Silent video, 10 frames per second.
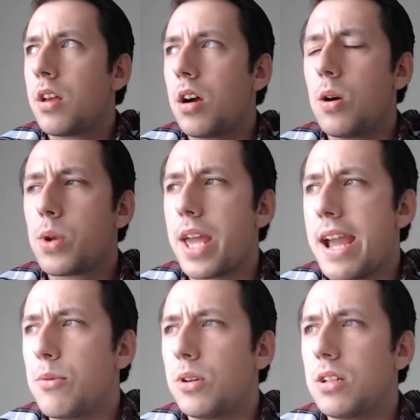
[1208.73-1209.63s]
Okay,
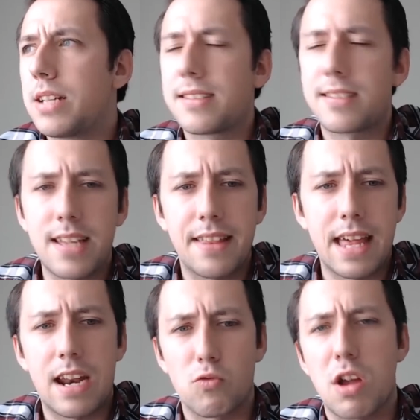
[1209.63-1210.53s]
well, let's take
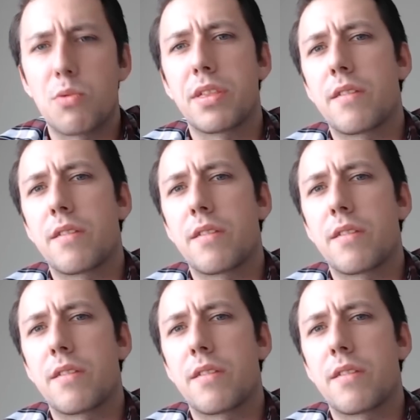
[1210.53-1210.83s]
that and run with